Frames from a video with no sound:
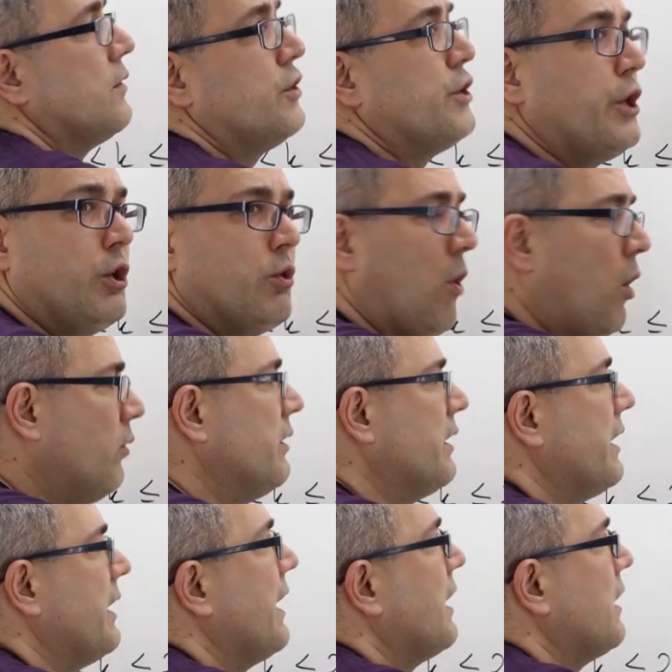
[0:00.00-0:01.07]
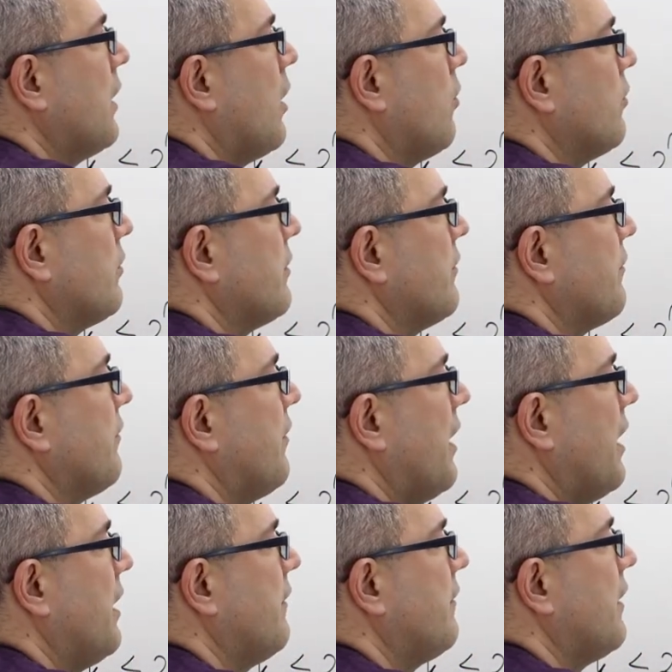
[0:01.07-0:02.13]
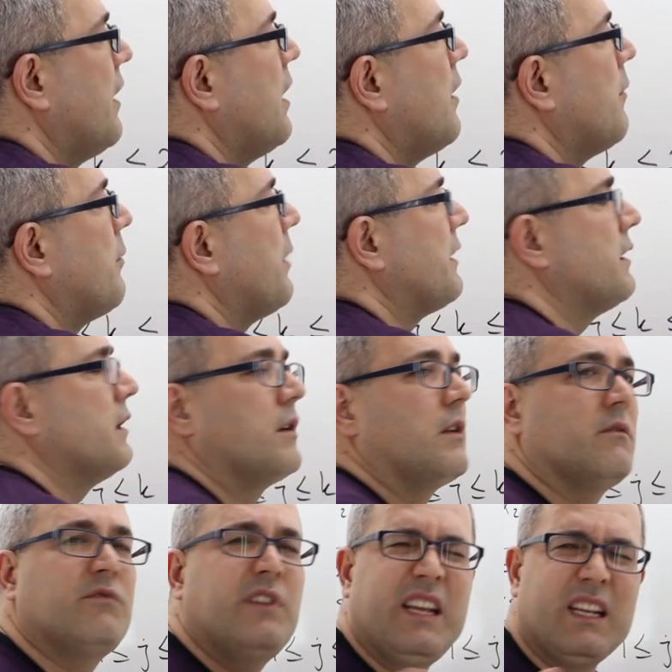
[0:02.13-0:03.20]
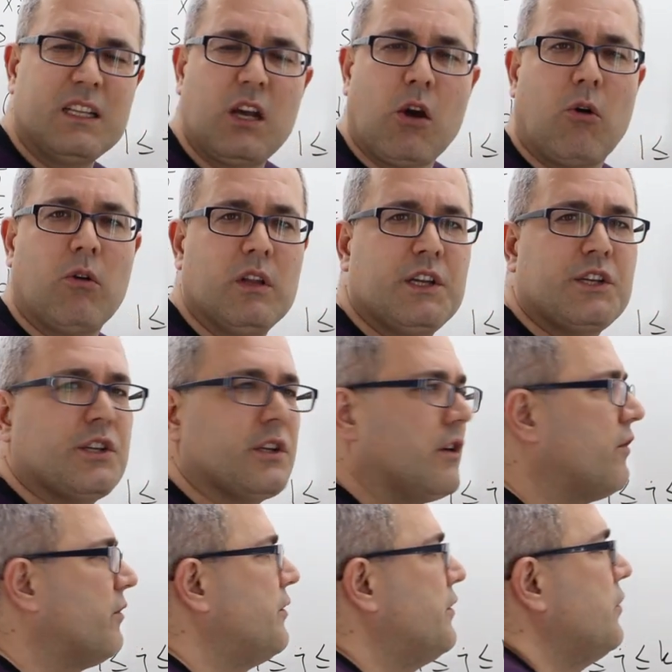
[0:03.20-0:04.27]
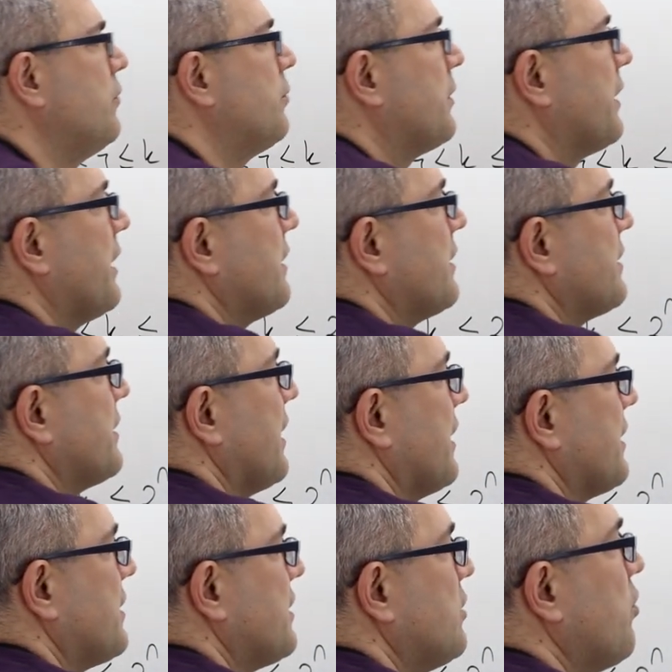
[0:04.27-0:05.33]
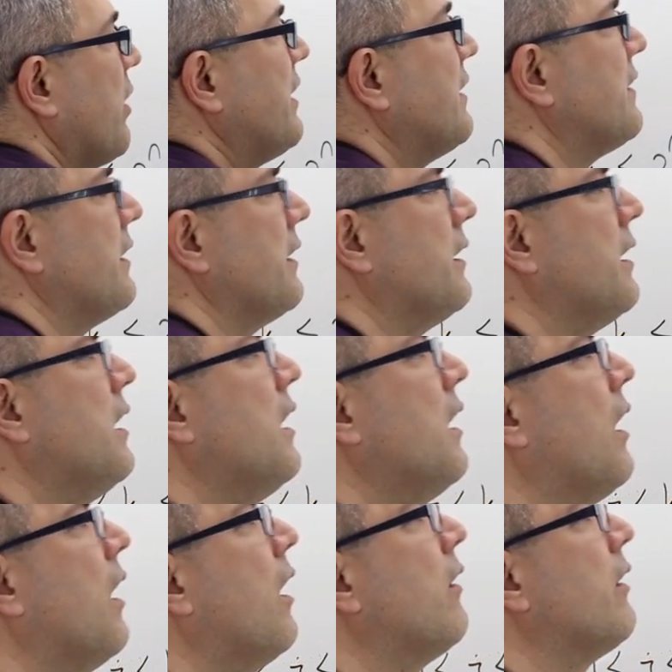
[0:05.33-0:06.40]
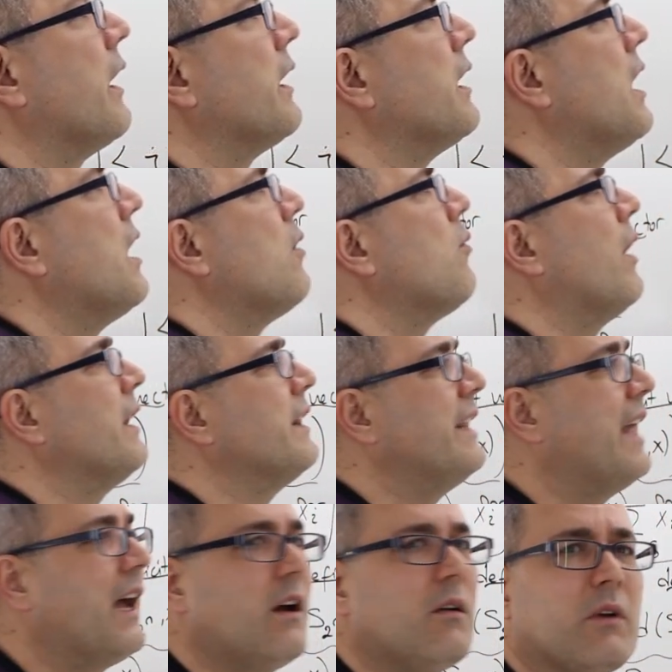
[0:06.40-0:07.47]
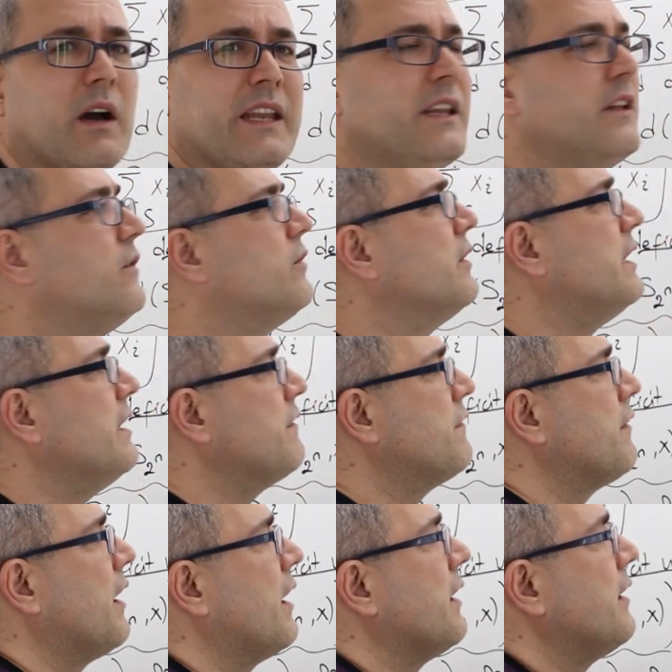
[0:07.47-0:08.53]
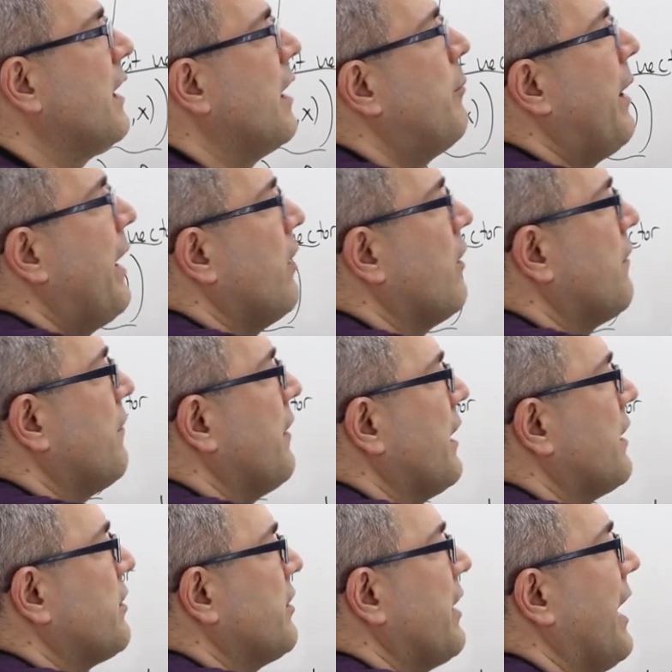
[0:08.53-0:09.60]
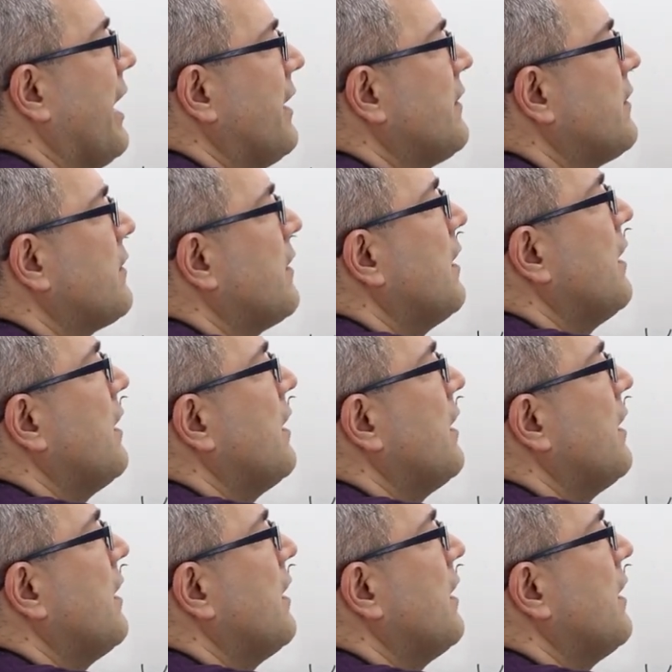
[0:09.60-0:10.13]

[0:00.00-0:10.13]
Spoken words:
2 only alone 5, but the real coalition of two players gets 20. All right. Well, now I need to define a payoff vector x.